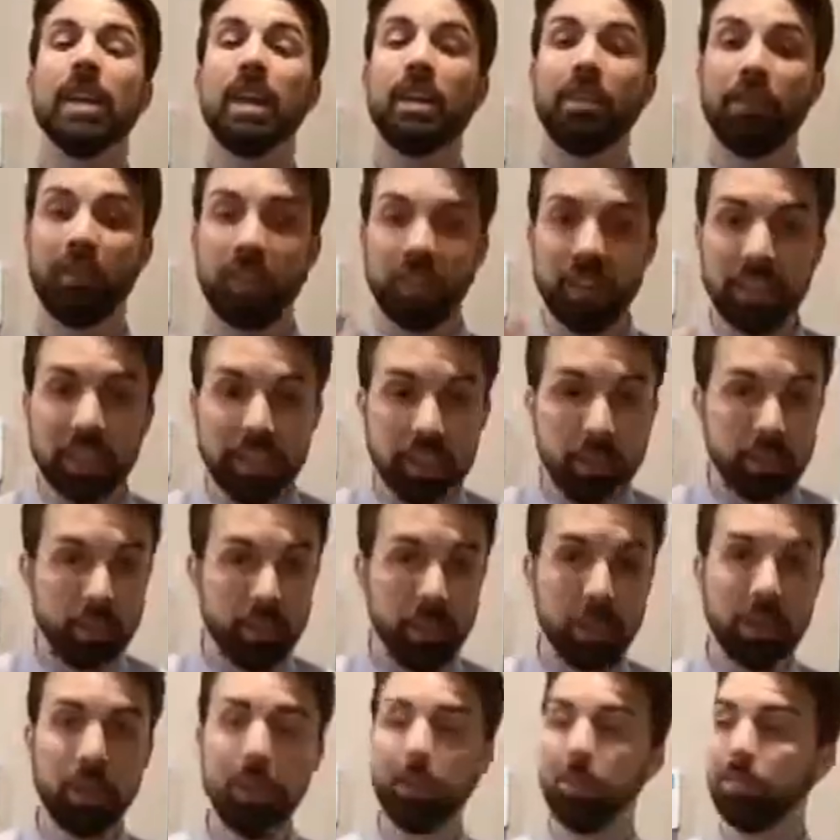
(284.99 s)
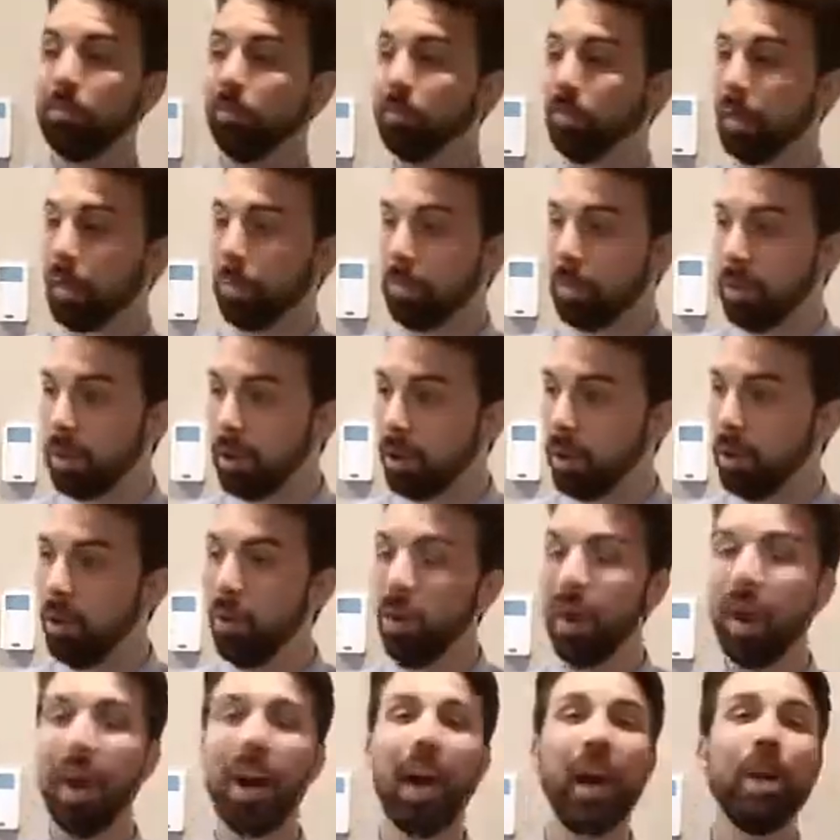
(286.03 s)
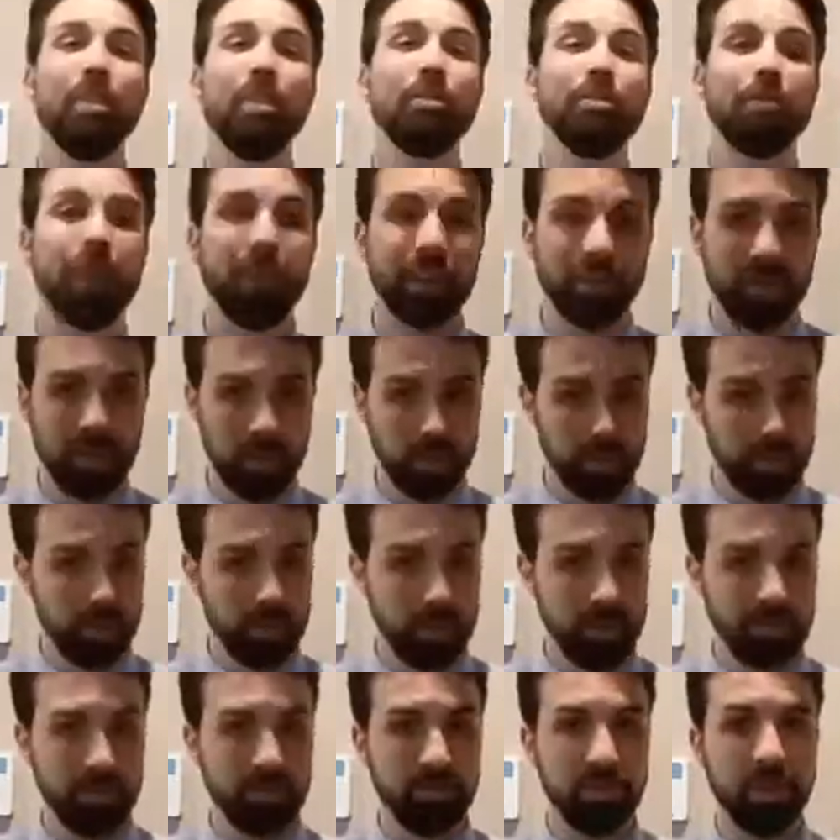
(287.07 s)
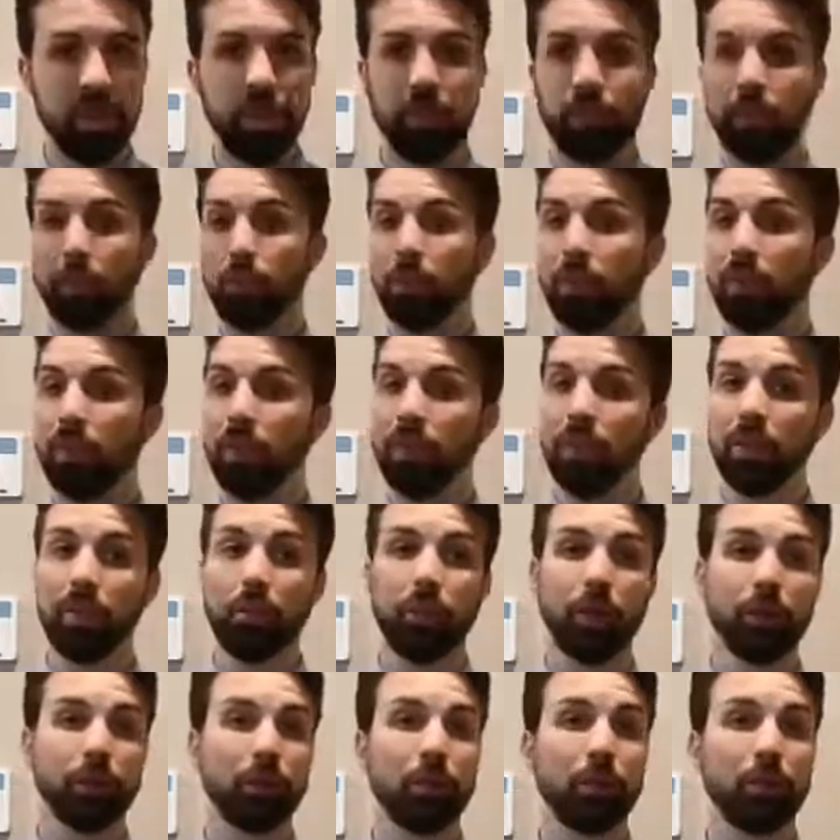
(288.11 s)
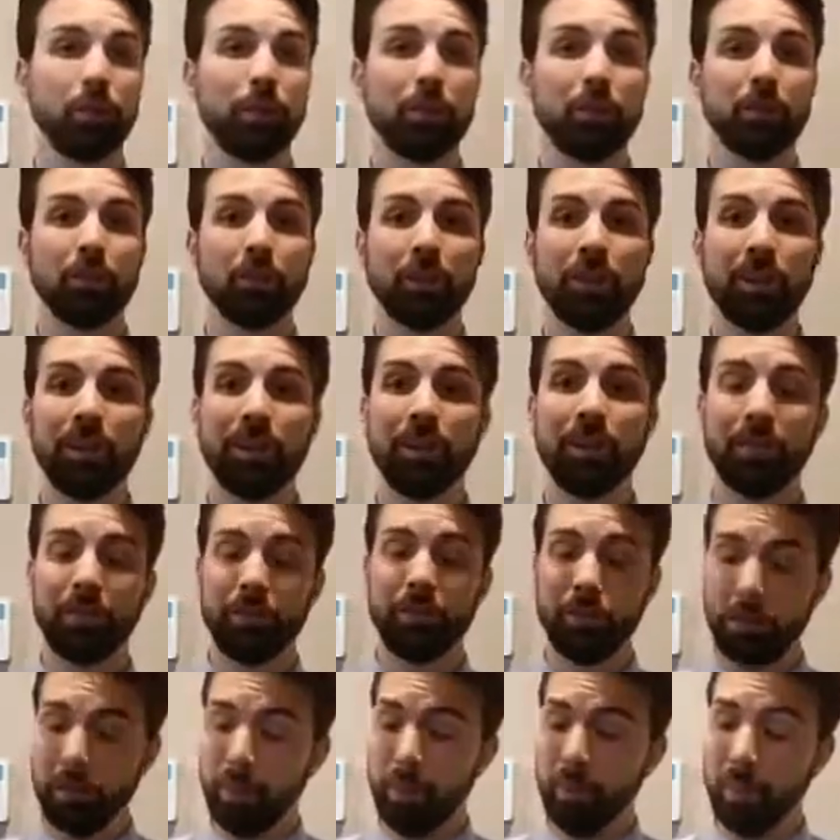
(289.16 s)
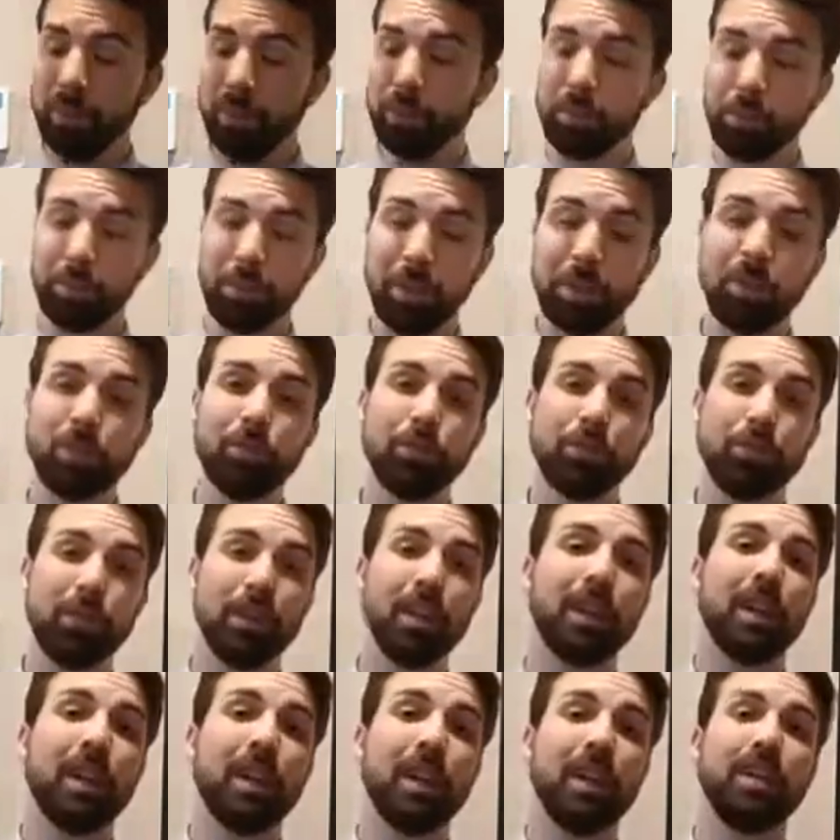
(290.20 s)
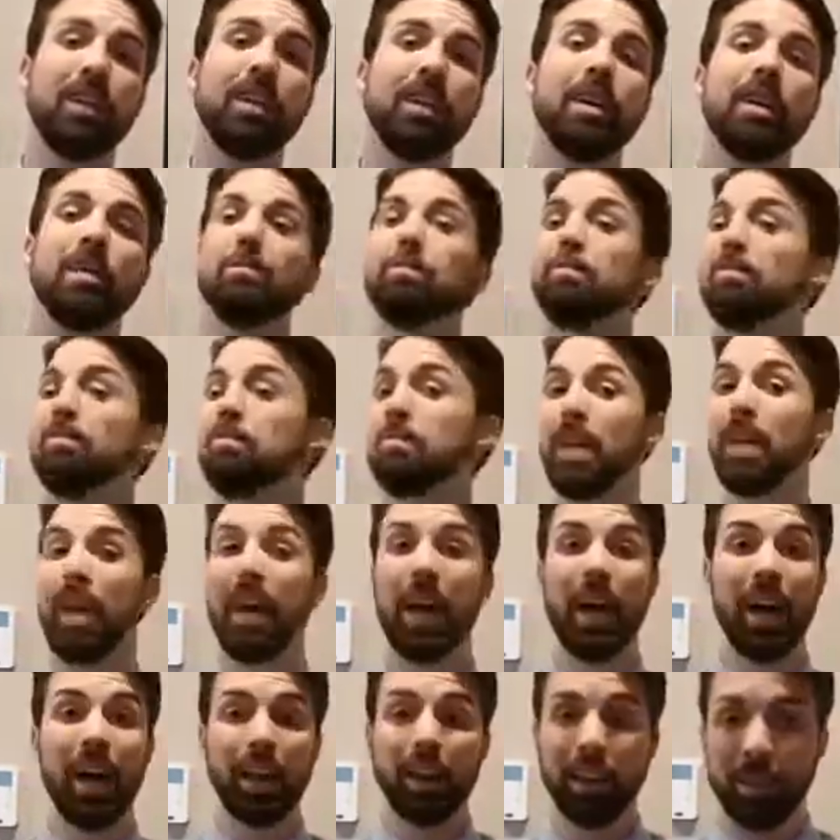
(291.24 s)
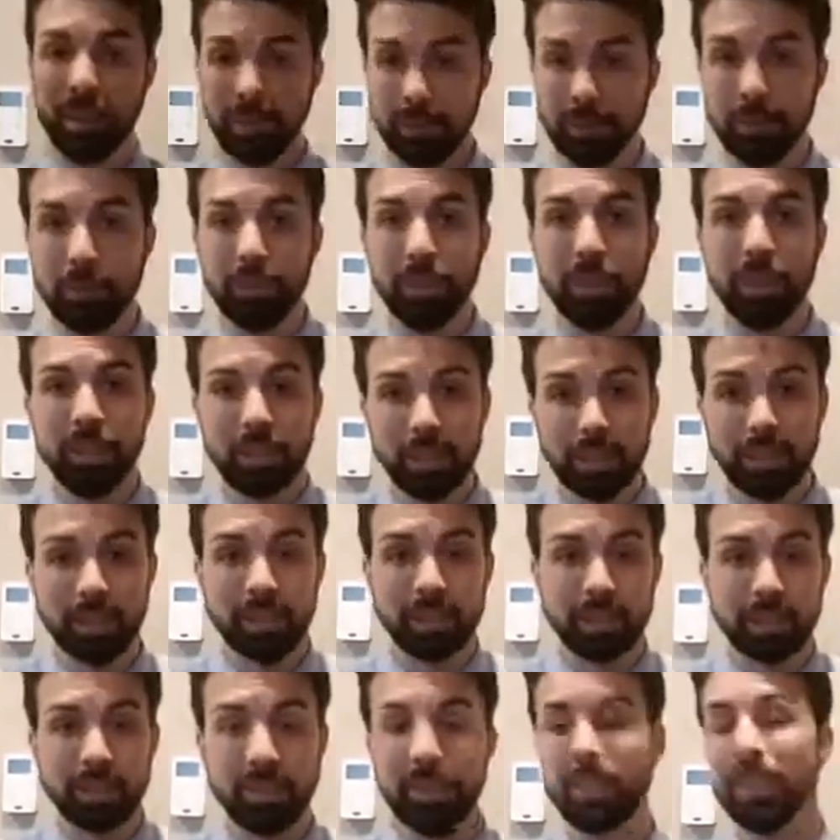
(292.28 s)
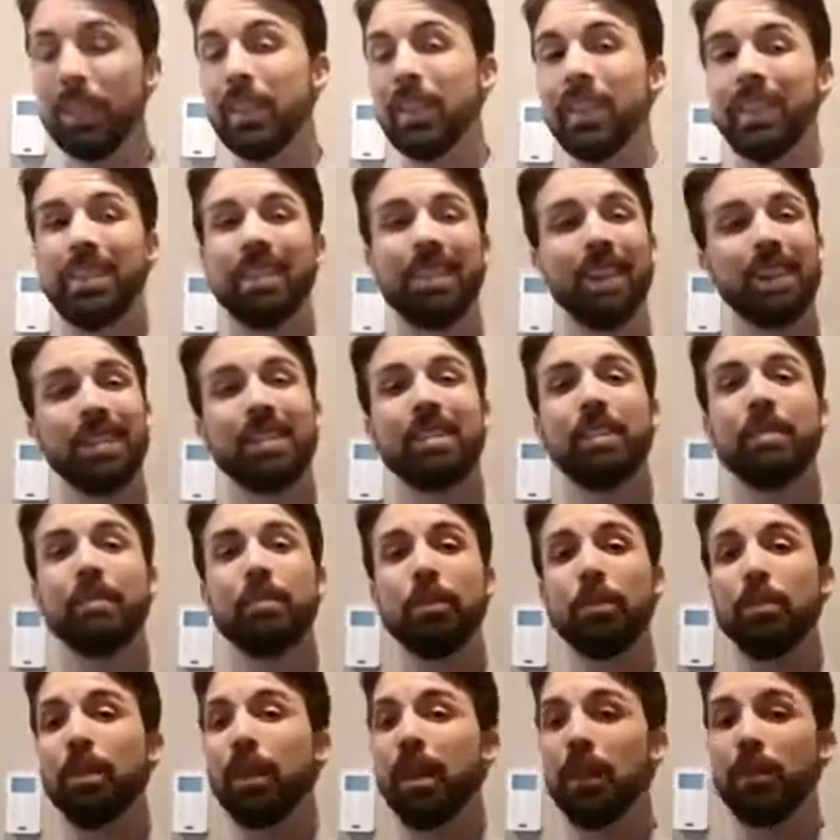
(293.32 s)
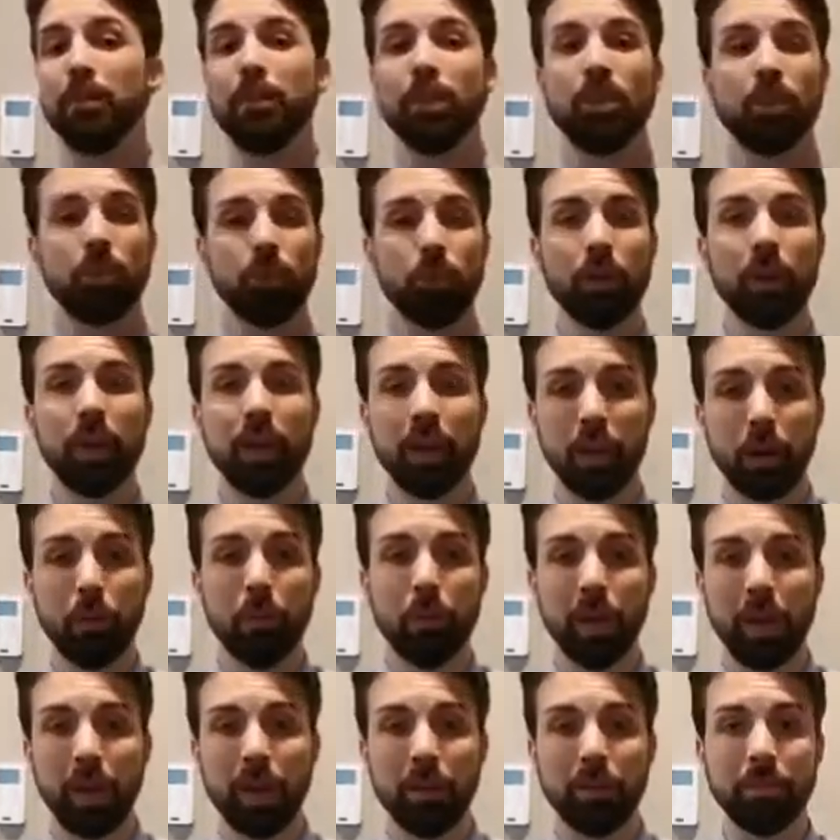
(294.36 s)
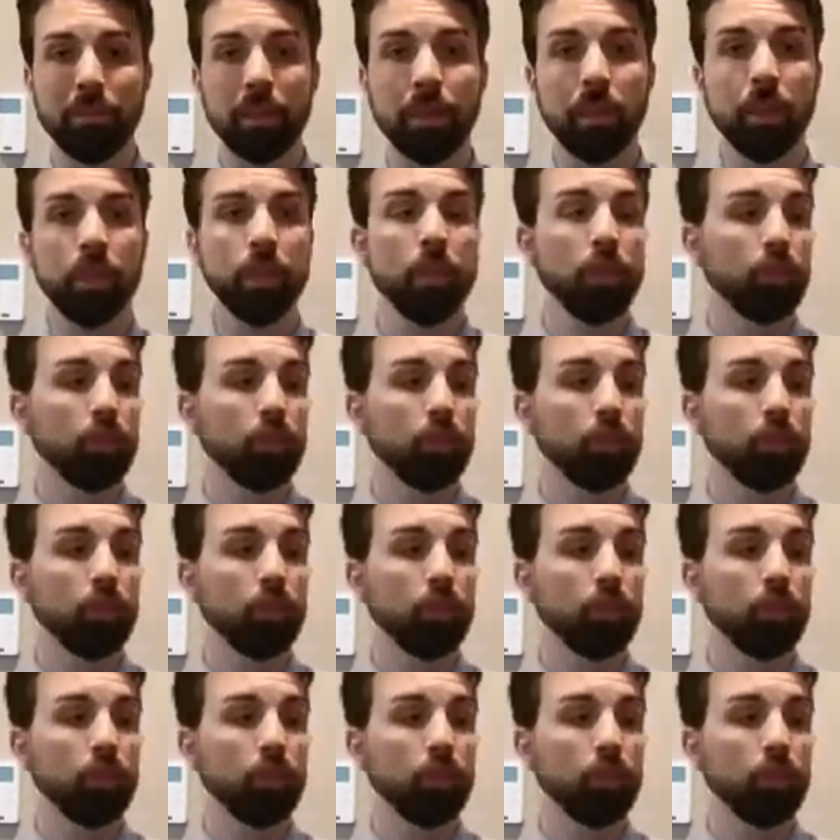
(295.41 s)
If you need one, let me know. I'll find you one. If you're within the Western Pennsylvania area, I'd love to be yours. It's that simple, man. We just want to help out.